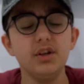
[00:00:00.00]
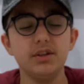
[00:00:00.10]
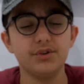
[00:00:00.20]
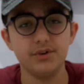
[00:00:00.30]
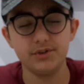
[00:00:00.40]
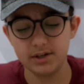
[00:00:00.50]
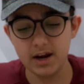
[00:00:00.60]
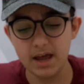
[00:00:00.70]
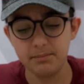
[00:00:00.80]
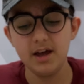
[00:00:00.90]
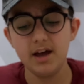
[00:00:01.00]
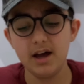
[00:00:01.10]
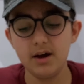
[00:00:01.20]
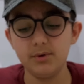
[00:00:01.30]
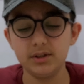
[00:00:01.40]
the Razer app,
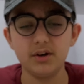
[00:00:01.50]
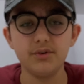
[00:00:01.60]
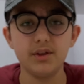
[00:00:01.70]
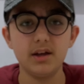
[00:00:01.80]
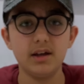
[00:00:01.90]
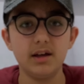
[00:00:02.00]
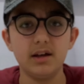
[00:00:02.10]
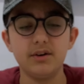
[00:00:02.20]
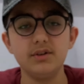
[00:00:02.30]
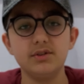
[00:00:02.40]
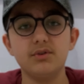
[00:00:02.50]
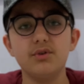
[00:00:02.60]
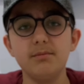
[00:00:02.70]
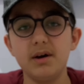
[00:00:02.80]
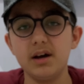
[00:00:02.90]
what are the Razer
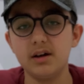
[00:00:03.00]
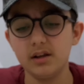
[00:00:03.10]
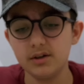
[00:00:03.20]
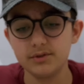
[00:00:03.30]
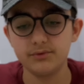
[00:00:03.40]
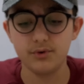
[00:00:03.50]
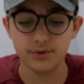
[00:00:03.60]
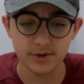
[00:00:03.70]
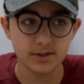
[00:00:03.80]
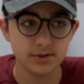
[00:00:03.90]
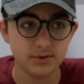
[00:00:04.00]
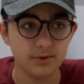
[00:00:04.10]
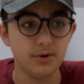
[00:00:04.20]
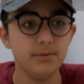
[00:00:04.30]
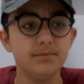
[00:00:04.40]
Chroma colors for this
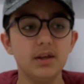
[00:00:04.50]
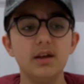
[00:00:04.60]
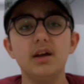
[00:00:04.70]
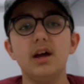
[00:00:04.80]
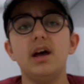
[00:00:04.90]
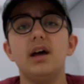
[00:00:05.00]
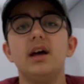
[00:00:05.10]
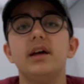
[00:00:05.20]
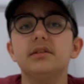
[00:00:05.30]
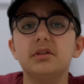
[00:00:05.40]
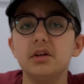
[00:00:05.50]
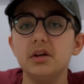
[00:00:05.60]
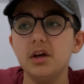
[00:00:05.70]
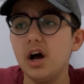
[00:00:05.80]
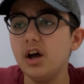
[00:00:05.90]
too. And
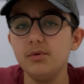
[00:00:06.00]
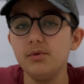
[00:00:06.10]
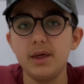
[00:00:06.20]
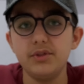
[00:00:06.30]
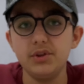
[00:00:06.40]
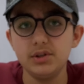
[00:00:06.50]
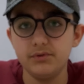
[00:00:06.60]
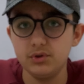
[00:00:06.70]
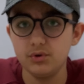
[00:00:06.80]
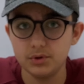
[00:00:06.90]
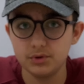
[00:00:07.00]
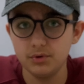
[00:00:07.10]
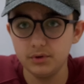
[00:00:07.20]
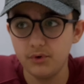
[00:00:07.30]
I hope that this video was good for